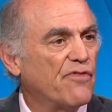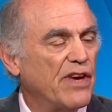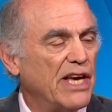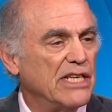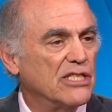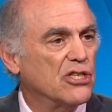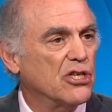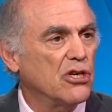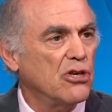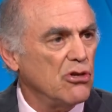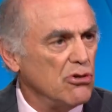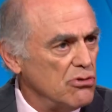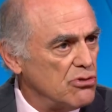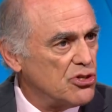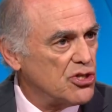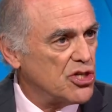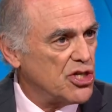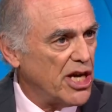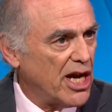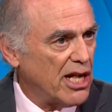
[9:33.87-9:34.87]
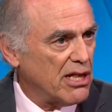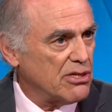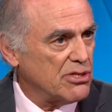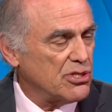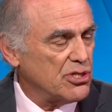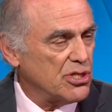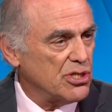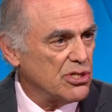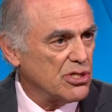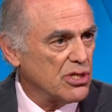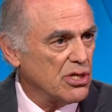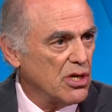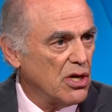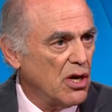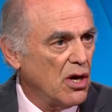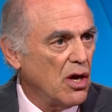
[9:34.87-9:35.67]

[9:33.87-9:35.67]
face huge challenges.